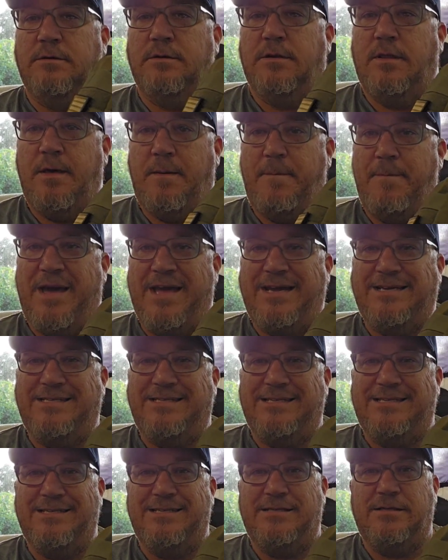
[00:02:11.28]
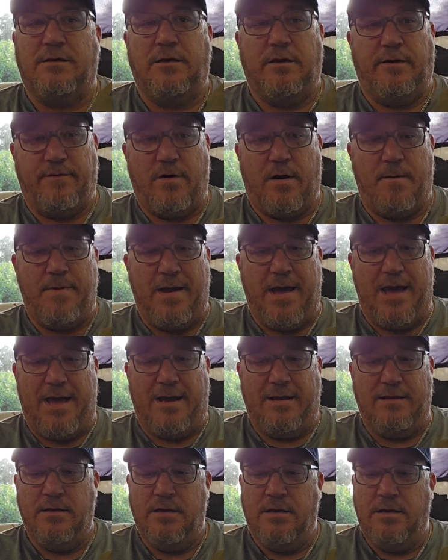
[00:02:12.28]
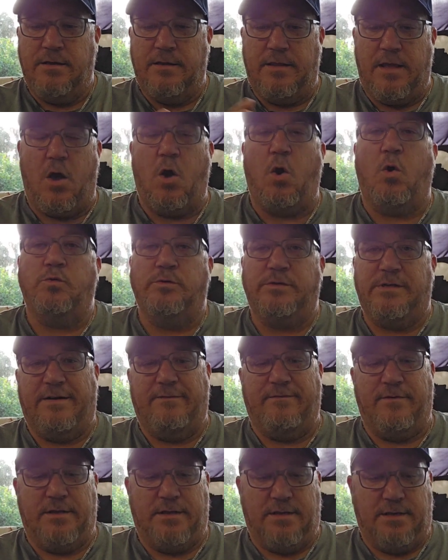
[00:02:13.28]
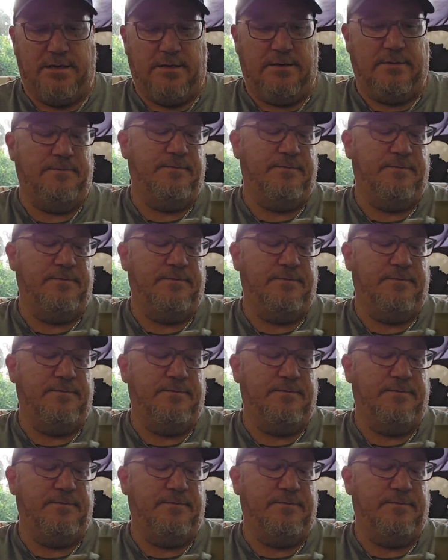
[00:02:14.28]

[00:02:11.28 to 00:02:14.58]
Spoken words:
the basis of our bag that holds everything.